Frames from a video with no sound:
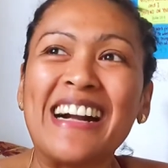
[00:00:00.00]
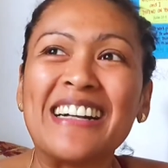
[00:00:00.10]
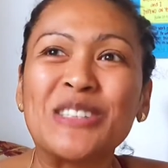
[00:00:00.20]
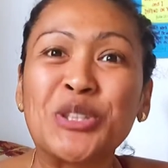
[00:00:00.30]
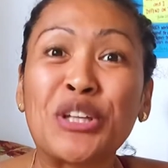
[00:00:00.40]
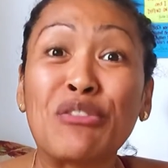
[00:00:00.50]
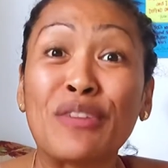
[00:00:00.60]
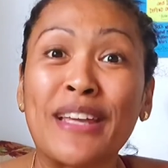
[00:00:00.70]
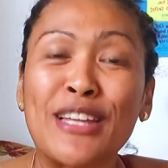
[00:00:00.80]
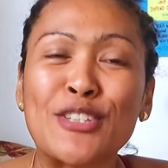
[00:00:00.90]
During
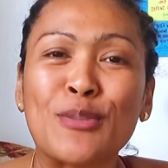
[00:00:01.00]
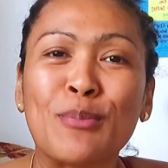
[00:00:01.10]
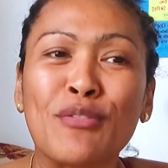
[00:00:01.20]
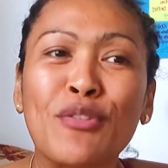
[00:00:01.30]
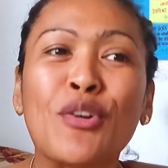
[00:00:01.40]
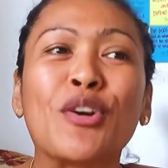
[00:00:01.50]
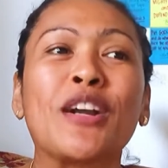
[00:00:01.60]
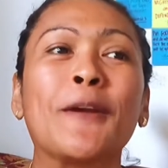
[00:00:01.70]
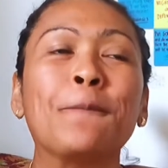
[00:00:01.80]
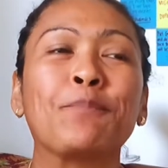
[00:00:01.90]
vacation
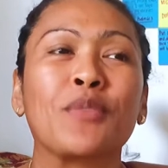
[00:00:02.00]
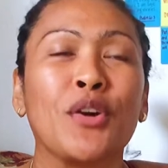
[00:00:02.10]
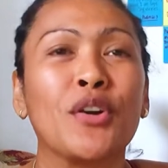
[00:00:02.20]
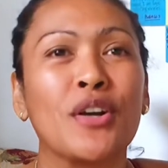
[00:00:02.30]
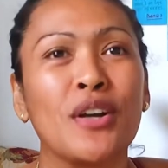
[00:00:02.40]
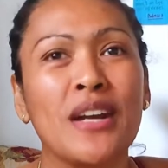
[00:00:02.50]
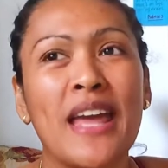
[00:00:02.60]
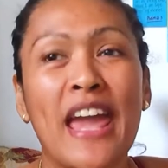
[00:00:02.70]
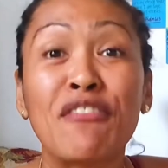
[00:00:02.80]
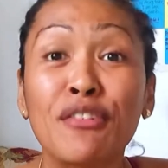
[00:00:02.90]
before, or
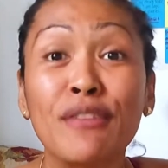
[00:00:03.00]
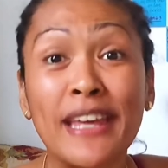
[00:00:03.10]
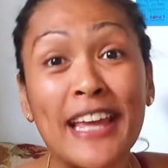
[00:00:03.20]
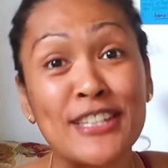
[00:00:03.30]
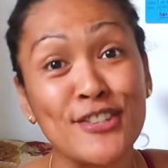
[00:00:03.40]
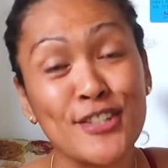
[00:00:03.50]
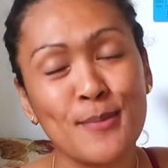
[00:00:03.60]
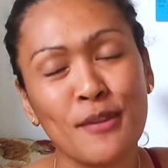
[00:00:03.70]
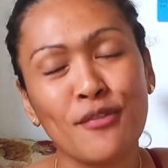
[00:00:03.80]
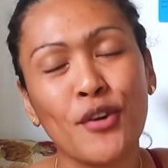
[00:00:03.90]
every vacations
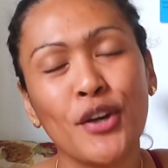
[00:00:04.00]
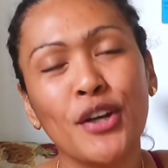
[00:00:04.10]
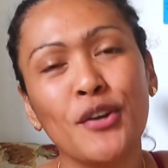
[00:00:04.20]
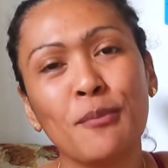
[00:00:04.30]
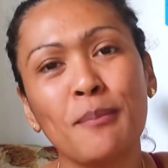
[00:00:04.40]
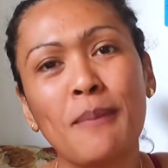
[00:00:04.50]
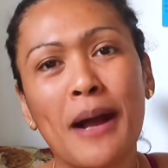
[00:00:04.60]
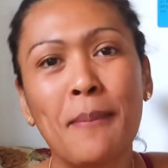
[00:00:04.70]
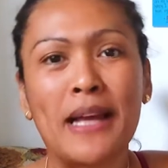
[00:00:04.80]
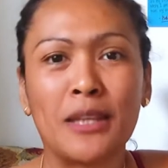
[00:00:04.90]
before, nung mga
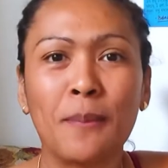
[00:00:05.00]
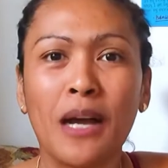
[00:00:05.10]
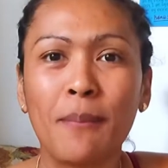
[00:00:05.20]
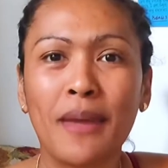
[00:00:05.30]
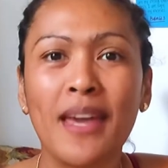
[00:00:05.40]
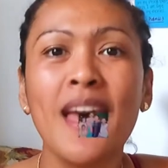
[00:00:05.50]
bata pa kami,